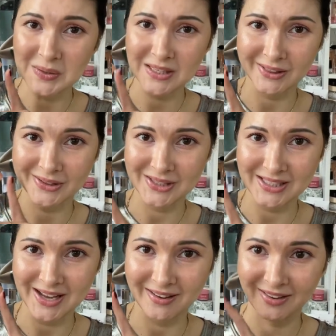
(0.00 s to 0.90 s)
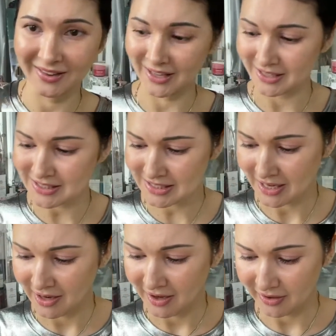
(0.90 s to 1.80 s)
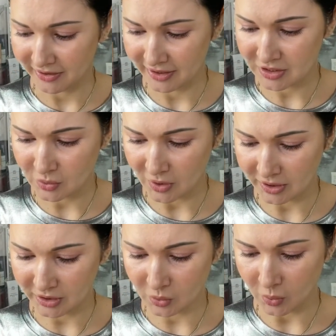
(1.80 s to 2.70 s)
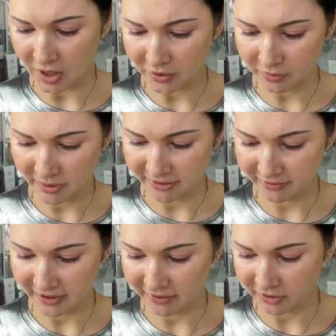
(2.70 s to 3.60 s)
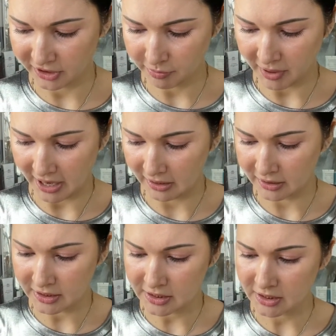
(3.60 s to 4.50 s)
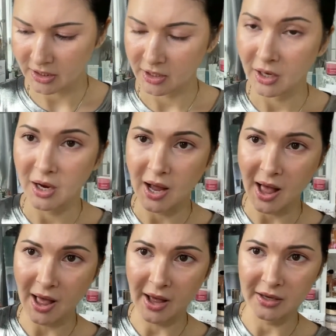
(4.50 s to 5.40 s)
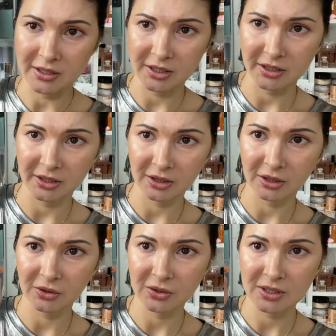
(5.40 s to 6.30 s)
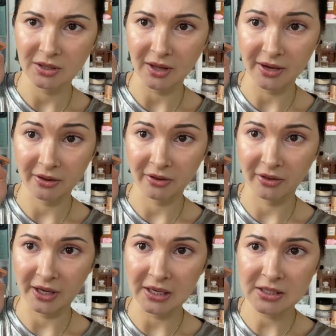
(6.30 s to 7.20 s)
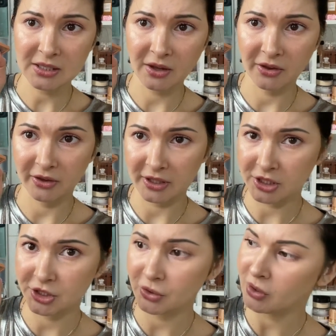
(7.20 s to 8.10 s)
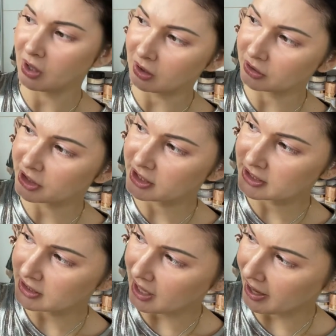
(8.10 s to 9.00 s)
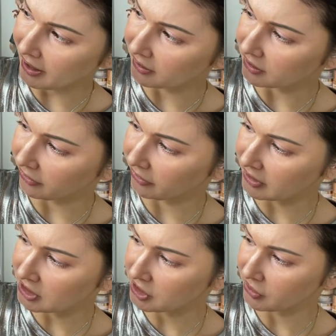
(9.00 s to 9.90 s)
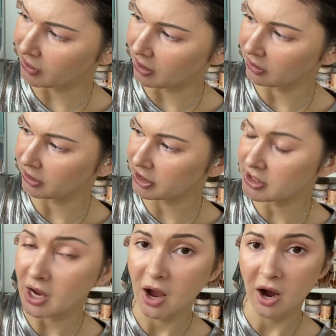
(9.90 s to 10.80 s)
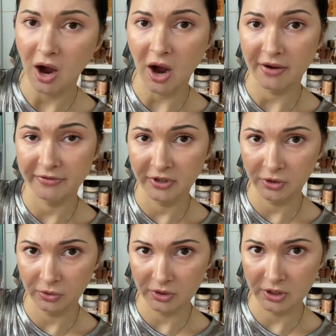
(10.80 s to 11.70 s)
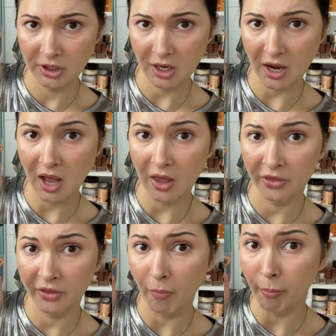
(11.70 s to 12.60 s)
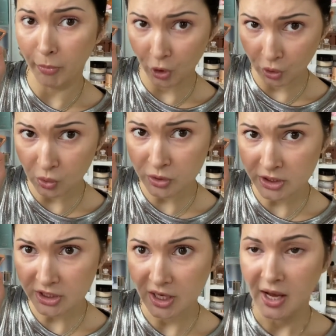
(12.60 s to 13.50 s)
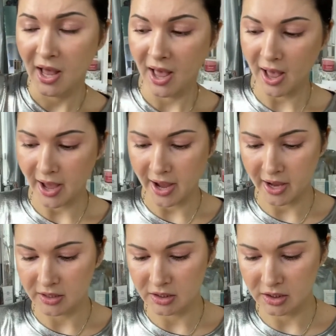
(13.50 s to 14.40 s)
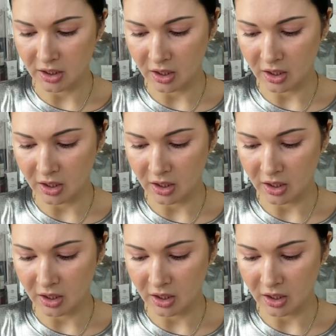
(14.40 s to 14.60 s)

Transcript: It looks like this. This one is one of my favorite palettes, and it looks like this. These two colors and these two colors I've used the most, and